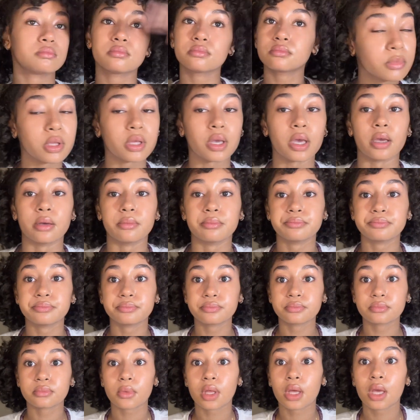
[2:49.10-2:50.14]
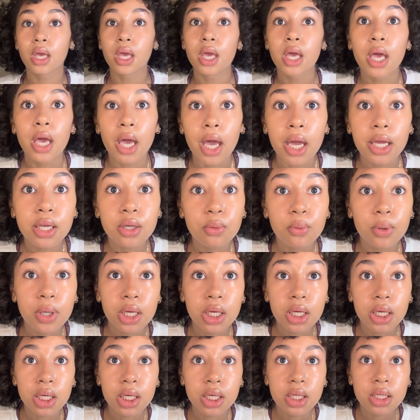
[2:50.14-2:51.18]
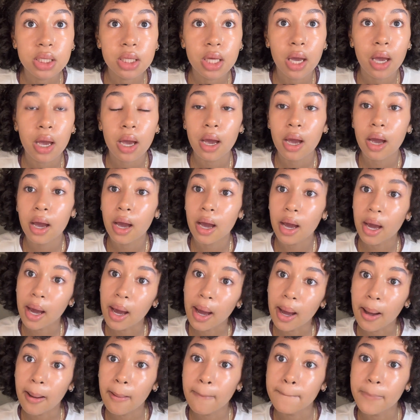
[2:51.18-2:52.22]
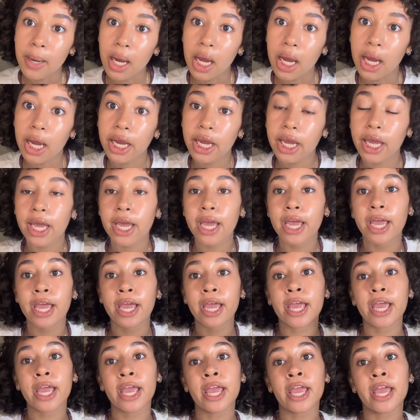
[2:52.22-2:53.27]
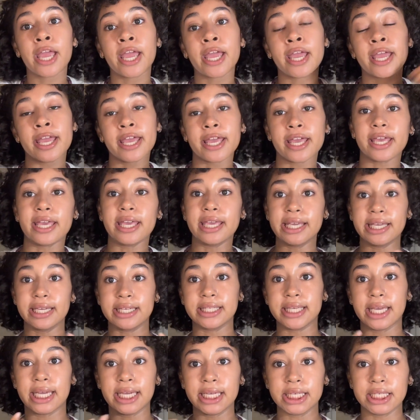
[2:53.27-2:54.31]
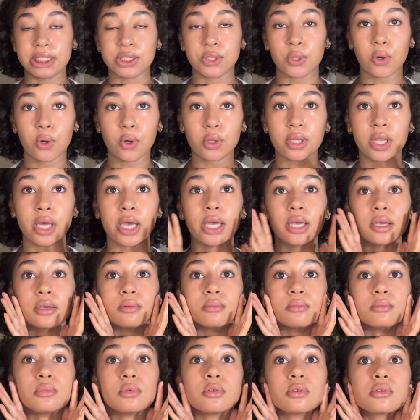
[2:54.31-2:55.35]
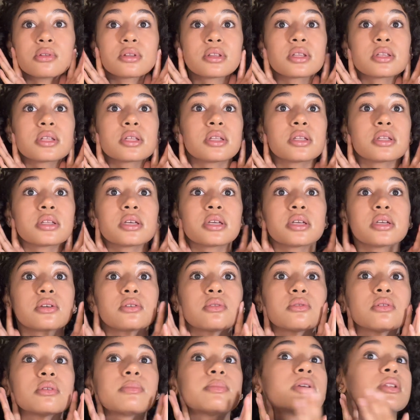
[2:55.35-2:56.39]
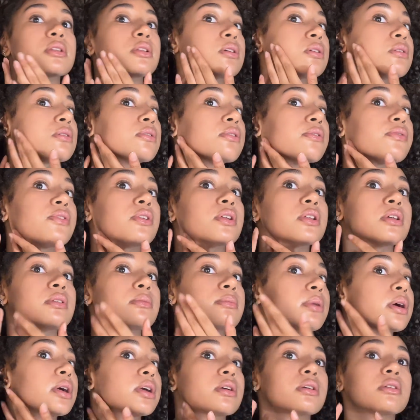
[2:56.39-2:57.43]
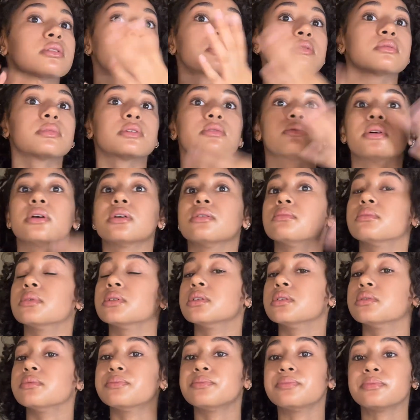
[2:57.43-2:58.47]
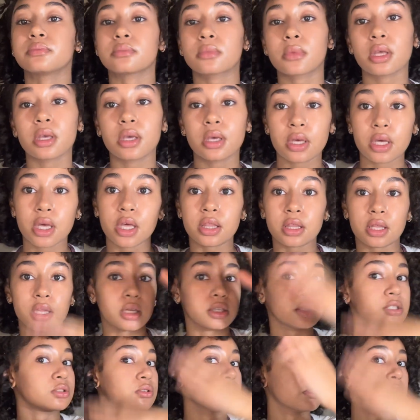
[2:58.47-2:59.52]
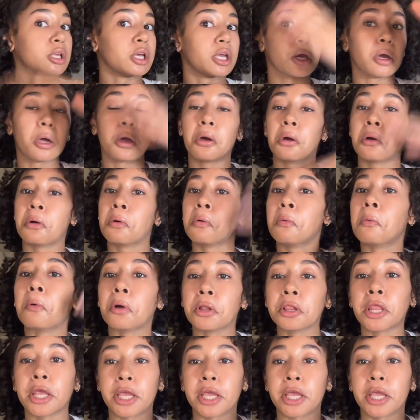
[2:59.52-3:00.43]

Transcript: Okay, anyways, I'm back, and yeah, it's all like mostly like grippy, like you can feel it back here. It's a little bit wet, but then I just go like one